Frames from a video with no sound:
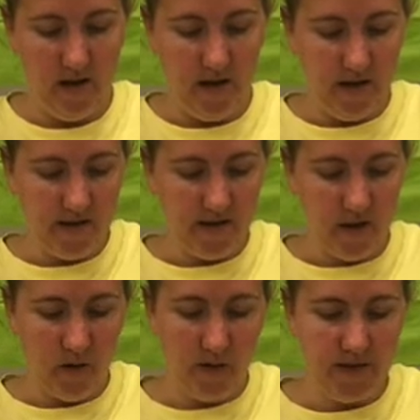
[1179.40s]

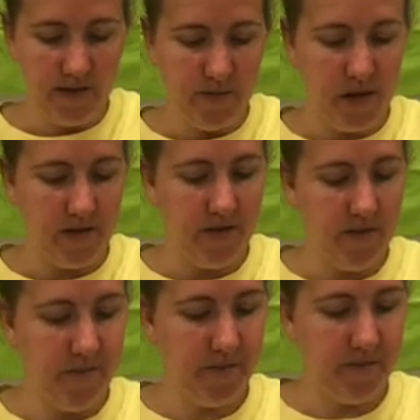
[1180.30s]
Slower is better.
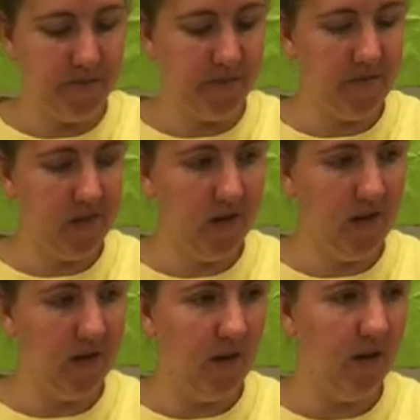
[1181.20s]

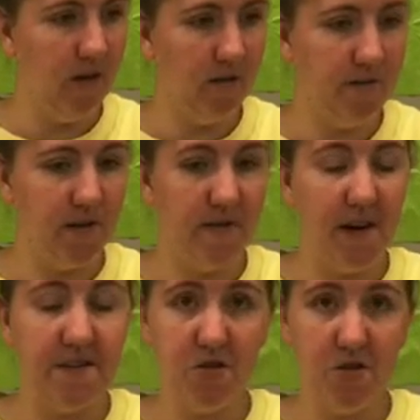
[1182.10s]
The
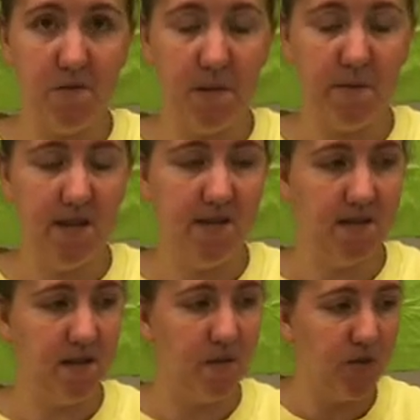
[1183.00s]
faster you rip this,
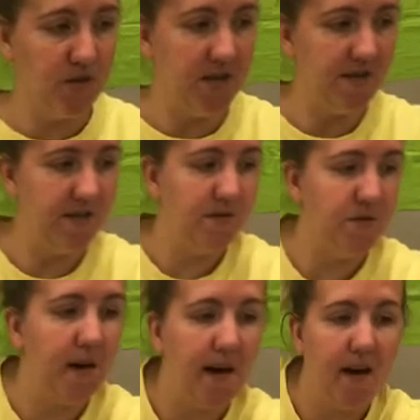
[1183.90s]
the more chances you
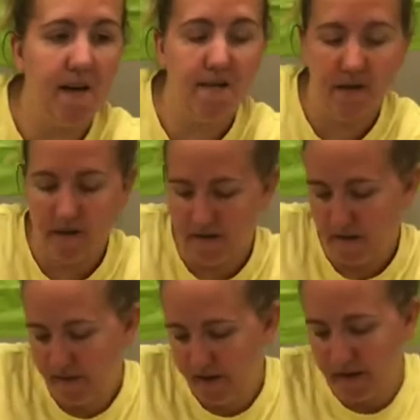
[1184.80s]
have
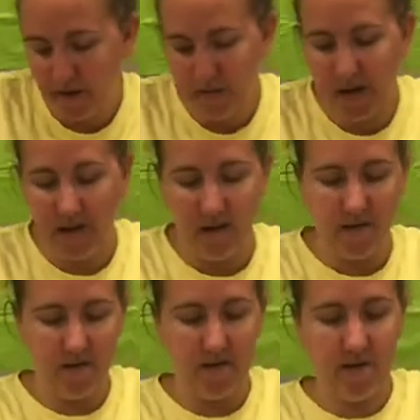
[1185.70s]
of getting paint onto
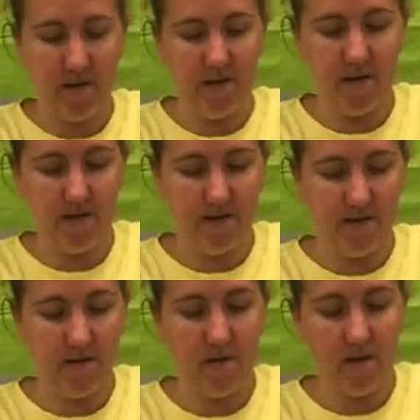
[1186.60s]
everything. So
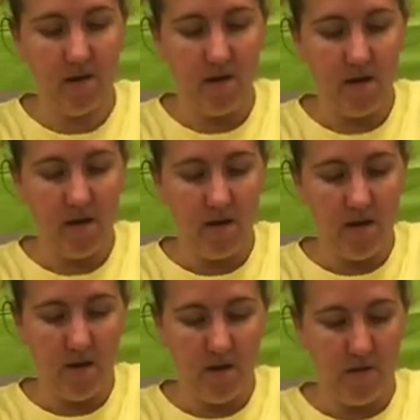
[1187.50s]

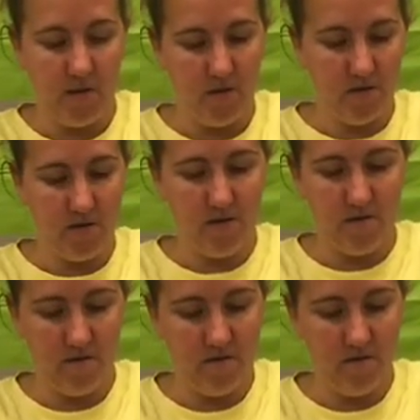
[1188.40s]
I'm going
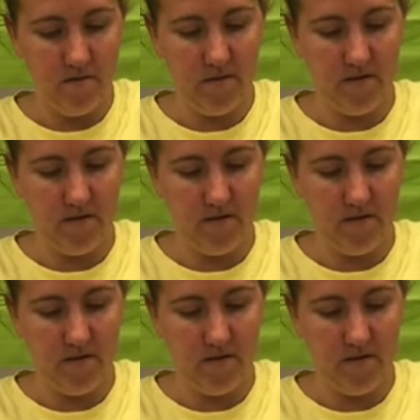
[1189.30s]
to, oops,